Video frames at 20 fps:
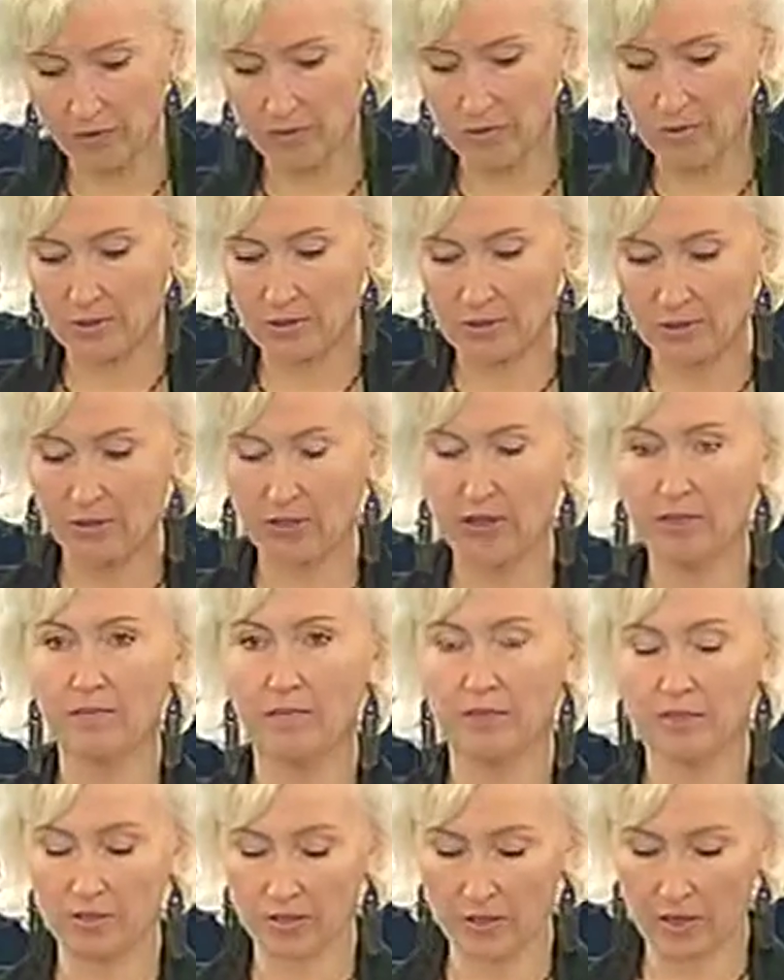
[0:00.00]
d'etat in
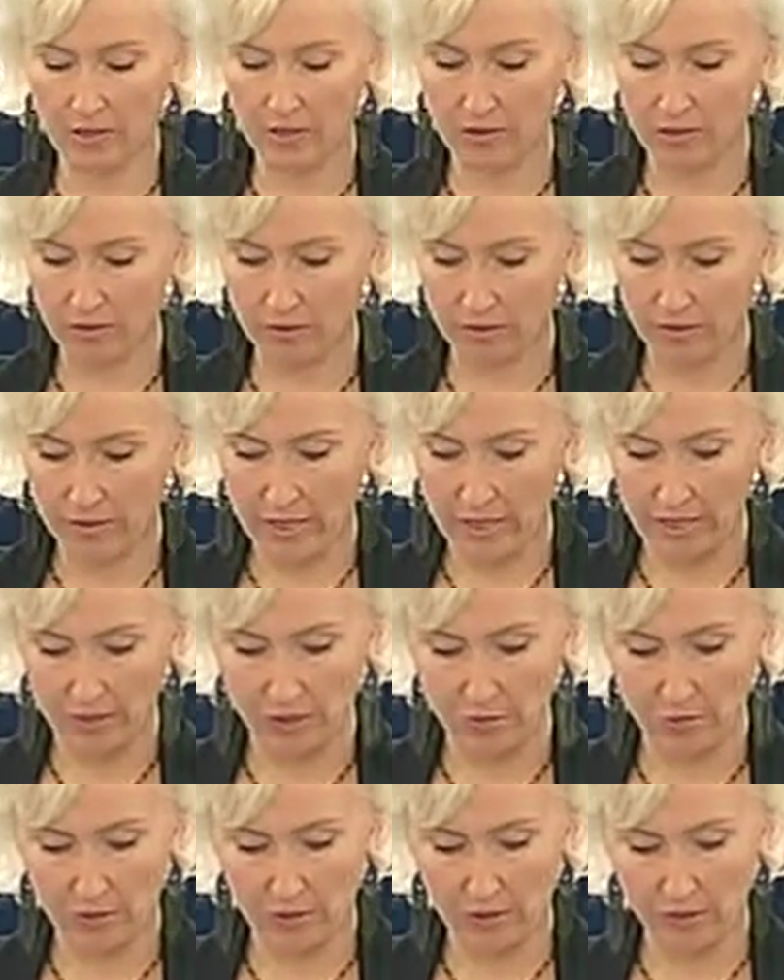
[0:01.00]
Madagascar
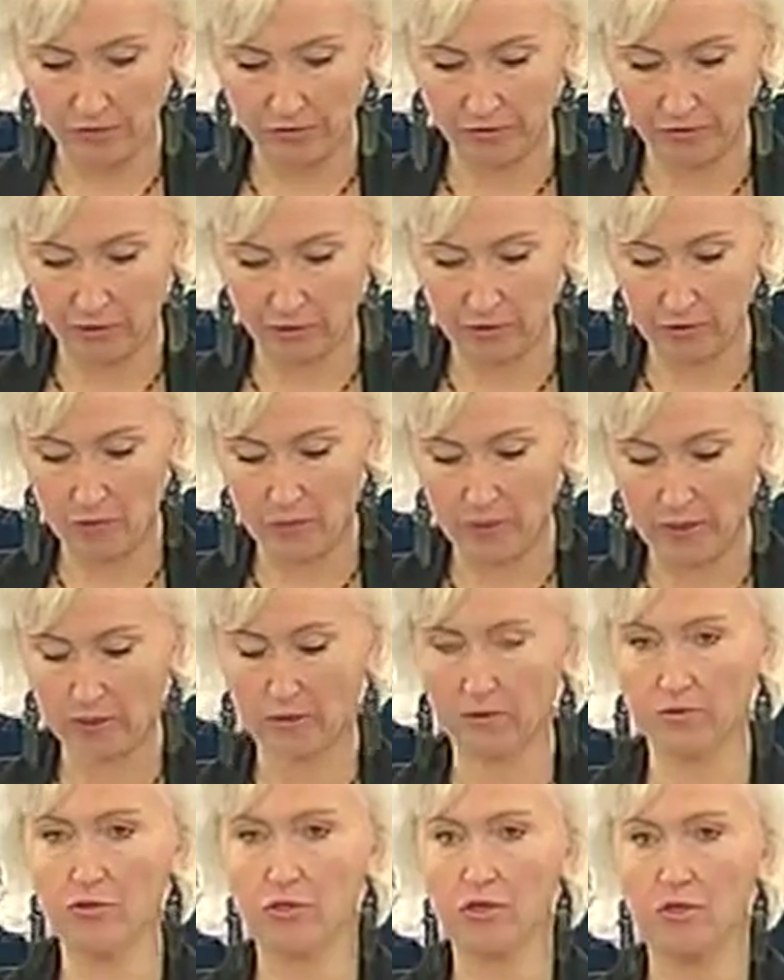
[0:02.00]
has been followed by
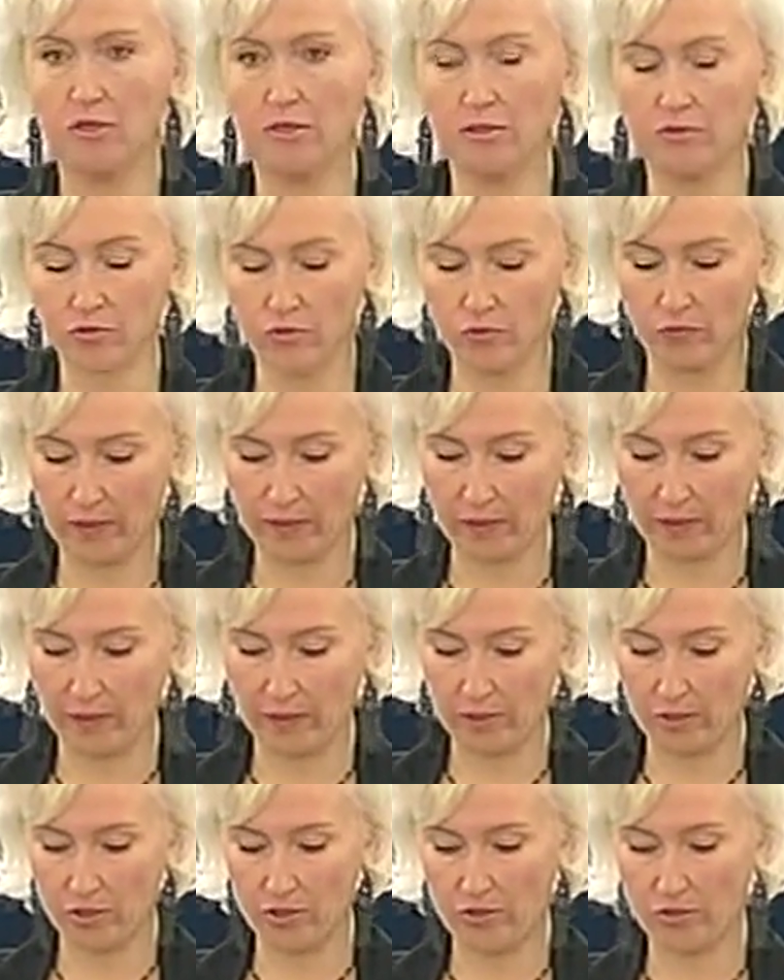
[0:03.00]
continuous
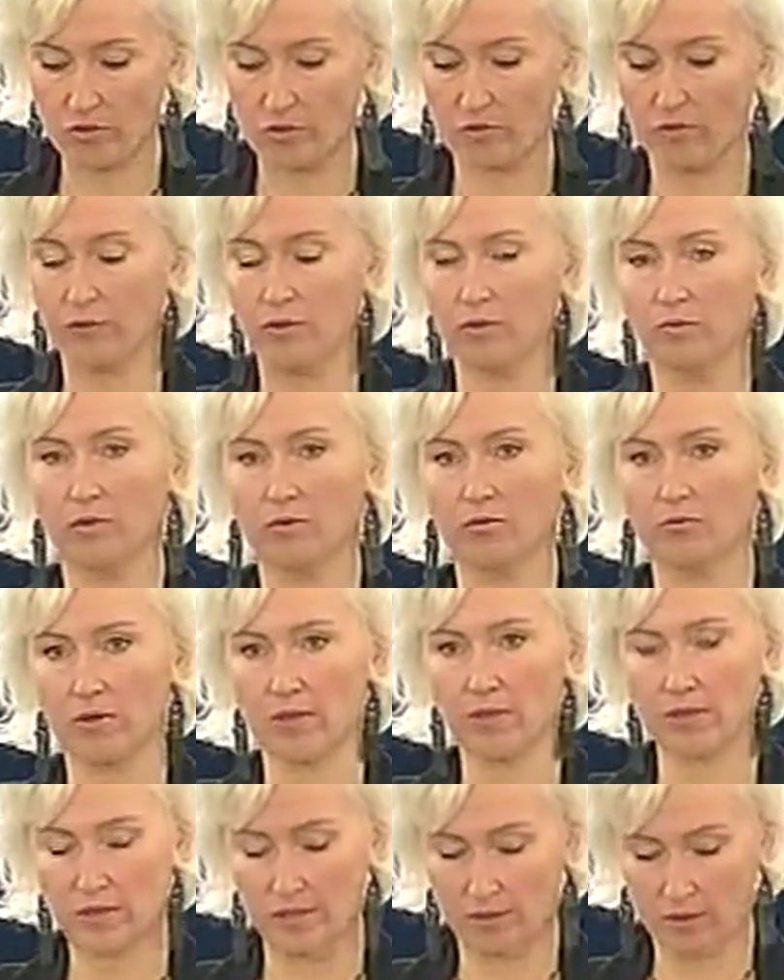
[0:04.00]
violations of human
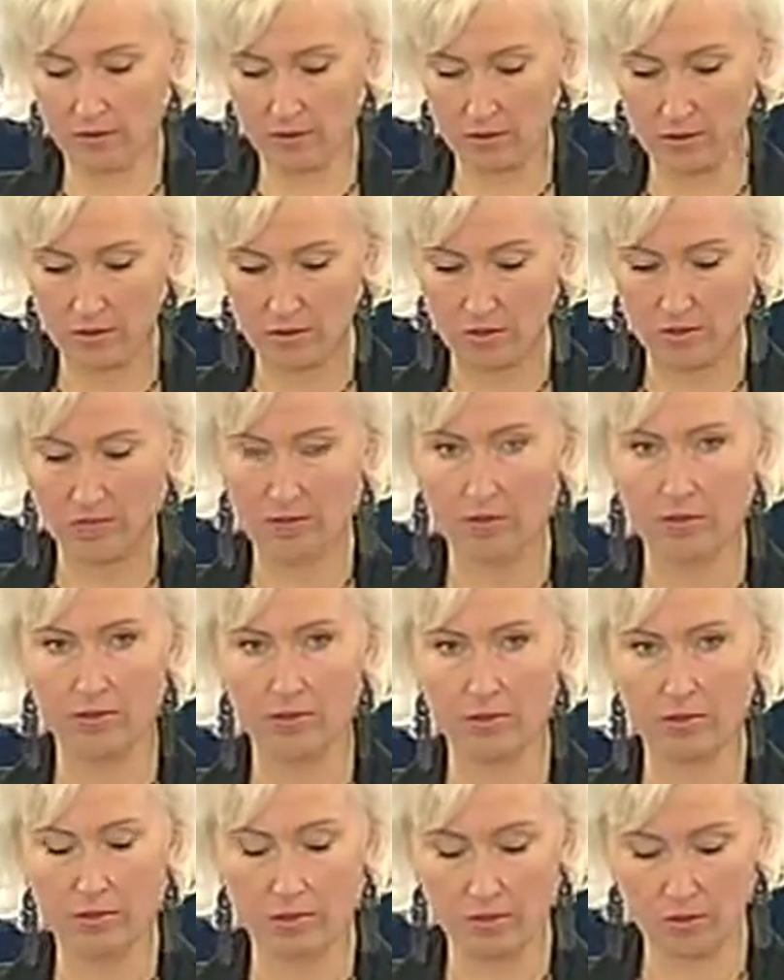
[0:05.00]
rights and civil
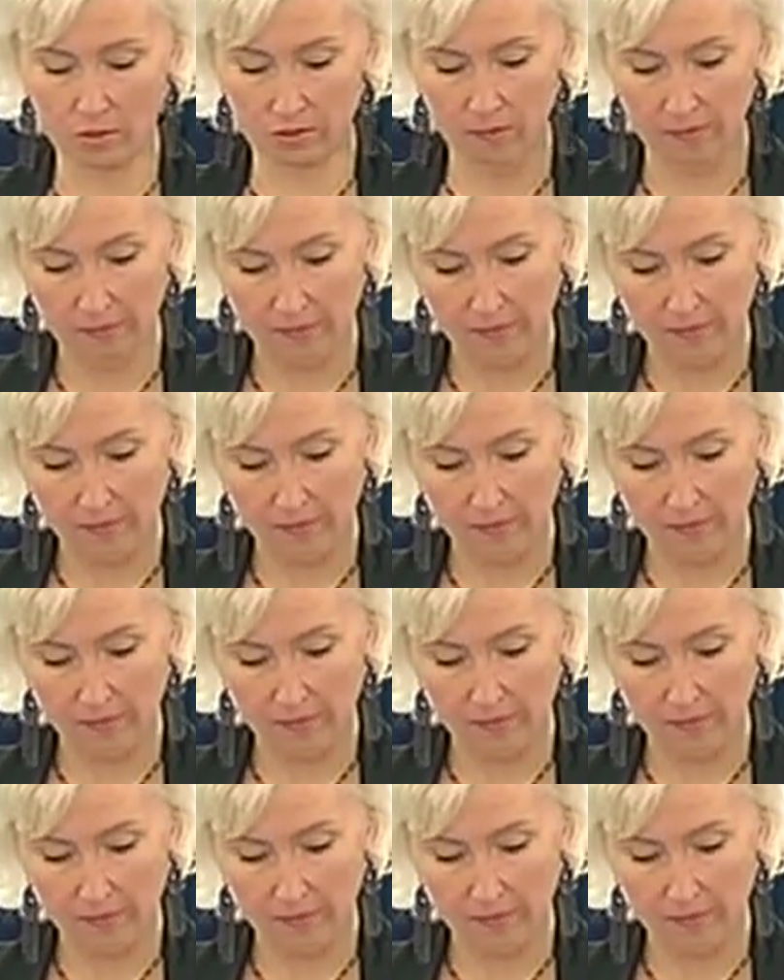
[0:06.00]
liberties.